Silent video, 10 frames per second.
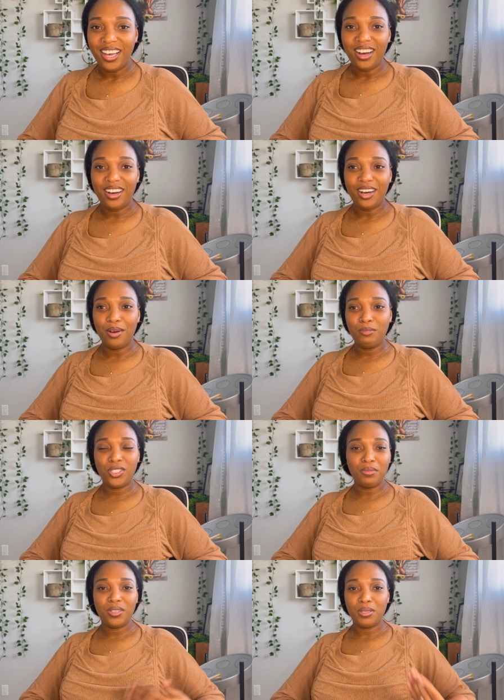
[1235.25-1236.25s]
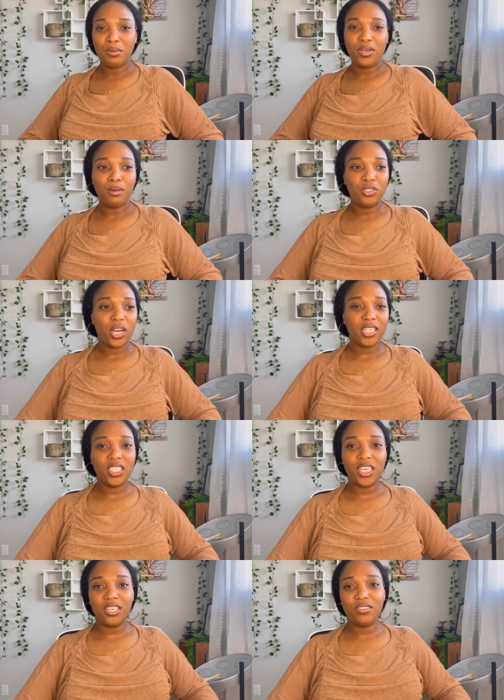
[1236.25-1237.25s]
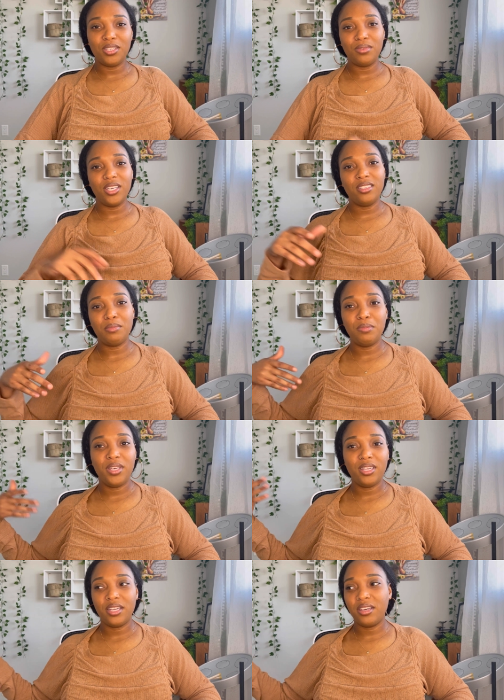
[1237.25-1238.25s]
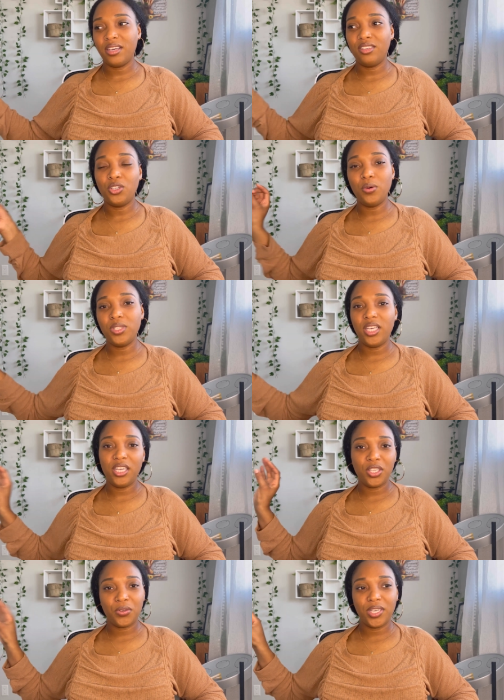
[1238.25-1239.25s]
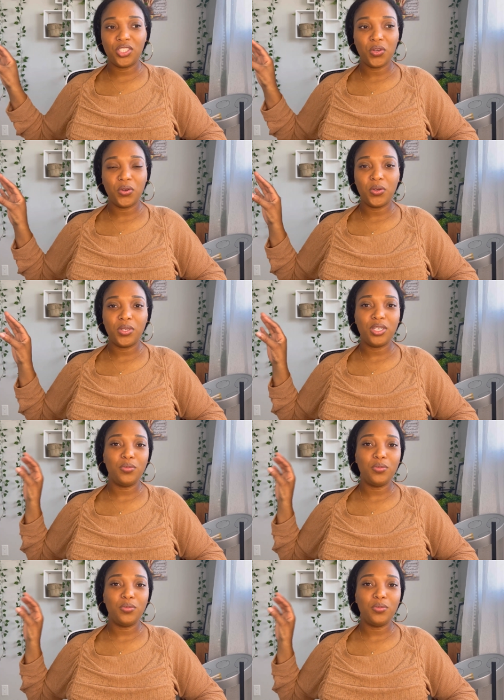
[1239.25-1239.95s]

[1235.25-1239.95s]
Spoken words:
Some days I'm gonna be objective, some days I'm gonna be like totally in the gray zone,